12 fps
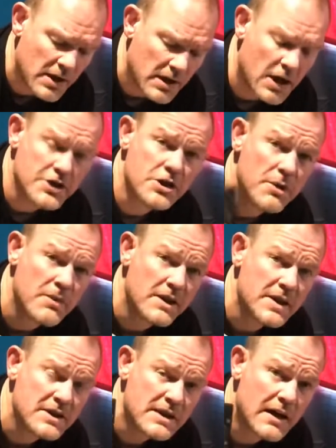I assume
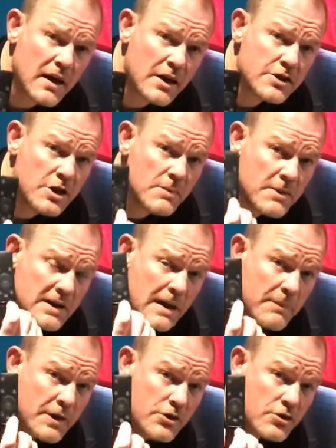the same
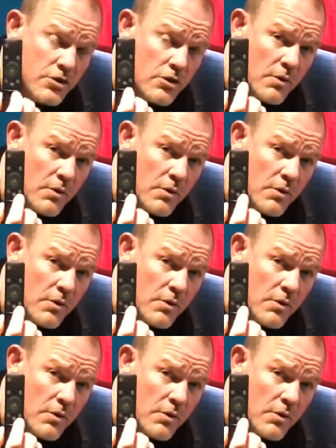thing is true